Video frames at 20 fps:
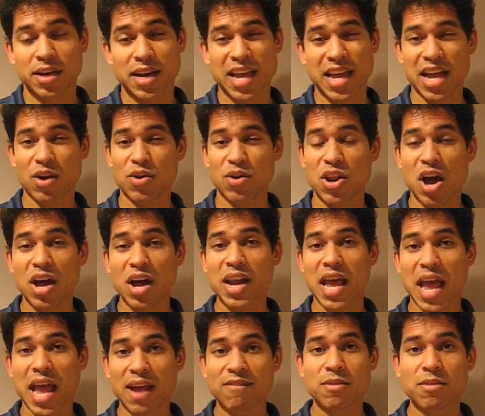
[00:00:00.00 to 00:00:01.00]
Now,
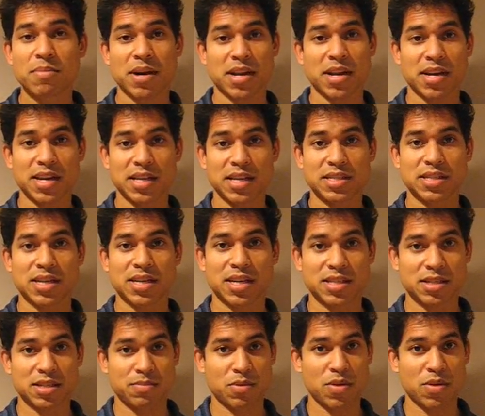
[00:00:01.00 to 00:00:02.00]
not everybody needs a
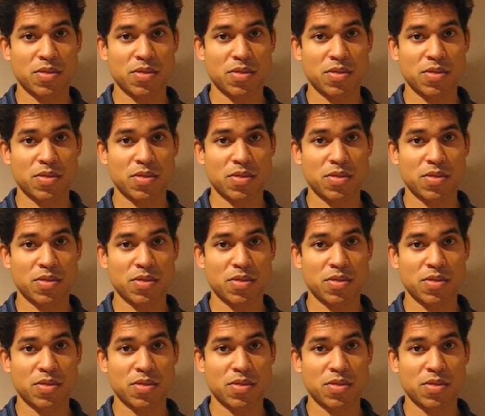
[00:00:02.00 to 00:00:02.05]
custom